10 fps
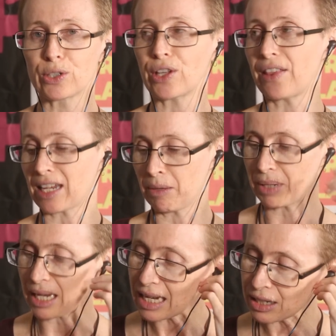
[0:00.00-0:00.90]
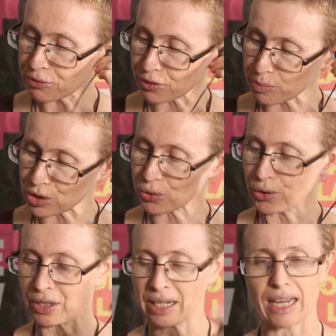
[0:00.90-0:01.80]
so they can be hidden from
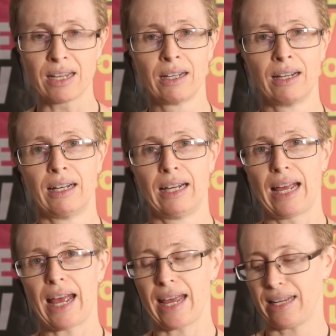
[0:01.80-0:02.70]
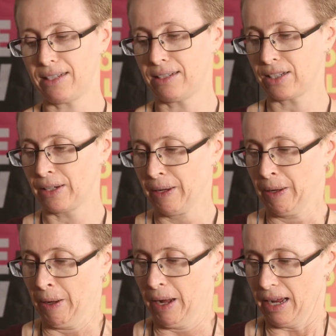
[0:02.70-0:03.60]
scrutiny and
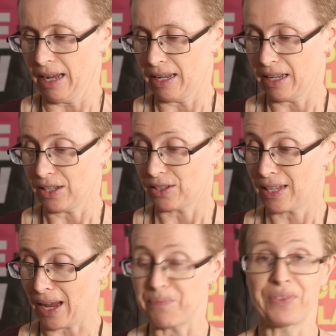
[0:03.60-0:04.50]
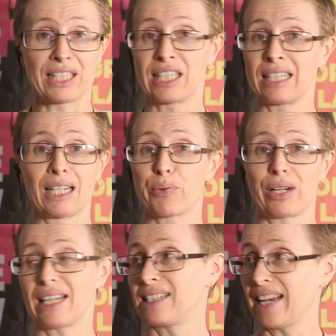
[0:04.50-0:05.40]
uh, yeah, it's
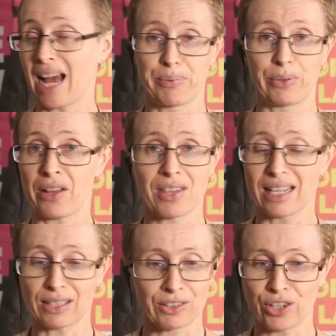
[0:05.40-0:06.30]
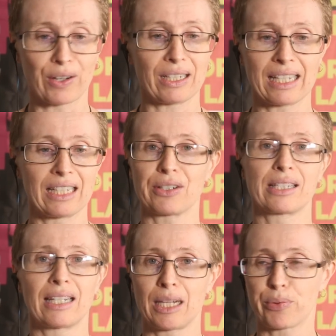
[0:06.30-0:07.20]
deliberately set up. I think it's totally clear it's
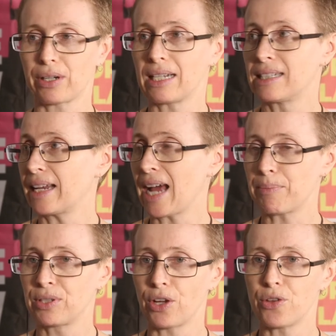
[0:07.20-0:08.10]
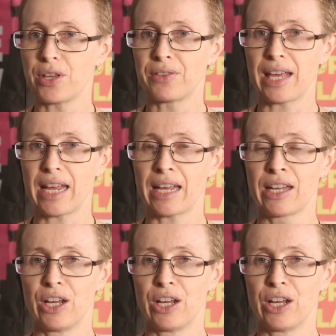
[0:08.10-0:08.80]
deliberately set up so that they're